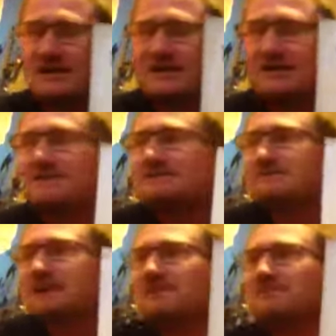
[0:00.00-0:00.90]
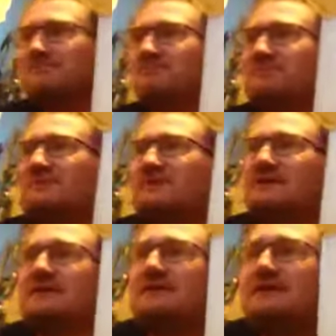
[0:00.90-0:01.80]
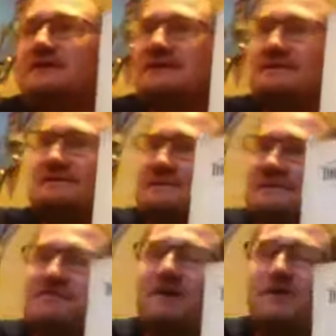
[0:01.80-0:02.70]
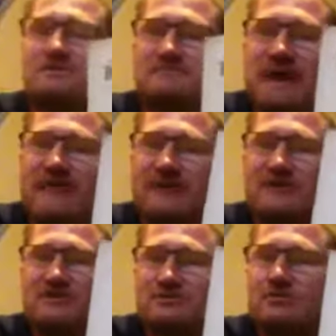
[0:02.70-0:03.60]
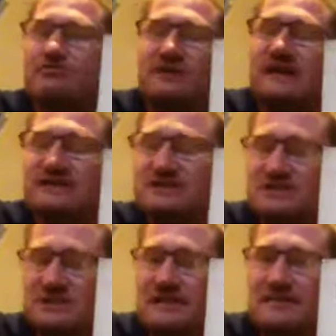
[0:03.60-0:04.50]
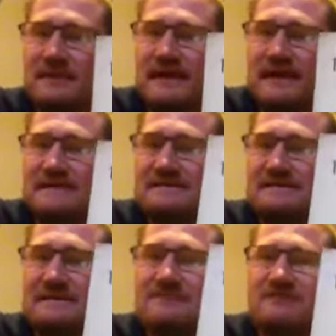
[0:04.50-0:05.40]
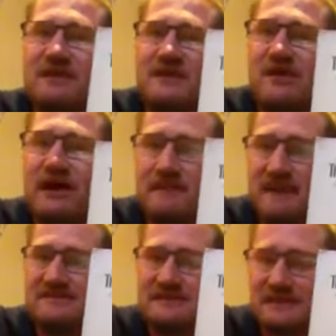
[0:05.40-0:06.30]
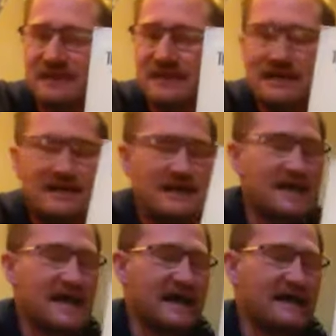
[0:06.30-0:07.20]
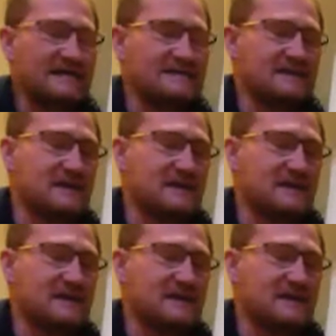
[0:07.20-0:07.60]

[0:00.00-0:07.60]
that he's in a false marriage or relationship and he's living a lie basically, and